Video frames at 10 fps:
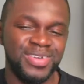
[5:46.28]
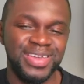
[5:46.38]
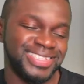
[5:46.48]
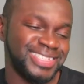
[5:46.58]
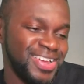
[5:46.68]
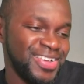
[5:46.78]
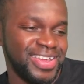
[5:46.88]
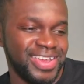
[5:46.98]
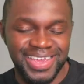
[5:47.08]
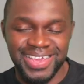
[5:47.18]
a slave
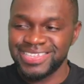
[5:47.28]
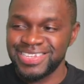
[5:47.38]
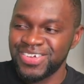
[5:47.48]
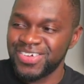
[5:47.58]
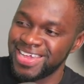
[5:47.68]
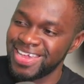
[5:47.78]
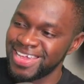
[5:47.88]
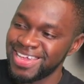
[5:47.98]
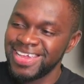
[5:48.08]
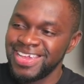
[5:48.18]
queen, a slave queen,
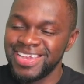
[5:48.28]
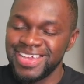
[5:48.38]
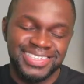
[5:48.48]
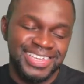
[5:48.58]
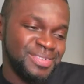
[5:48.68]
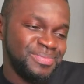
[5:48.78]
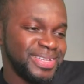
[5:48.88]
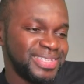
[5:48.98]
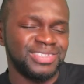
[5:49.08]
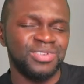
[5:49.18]
a celebrities.